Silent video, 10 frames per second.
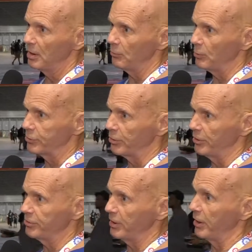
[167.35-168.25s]
it
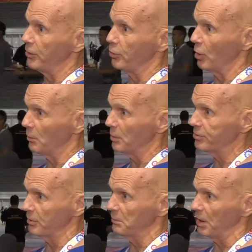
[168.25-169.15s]
returns an
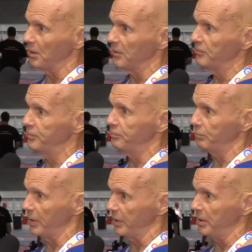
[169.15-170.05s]
enormous amount of
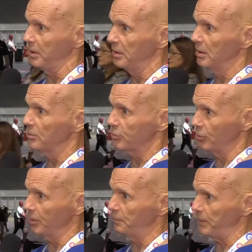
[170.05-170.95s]
money
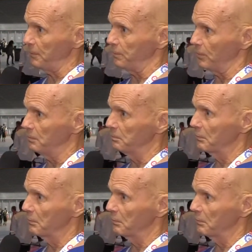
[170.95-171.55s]
to the people.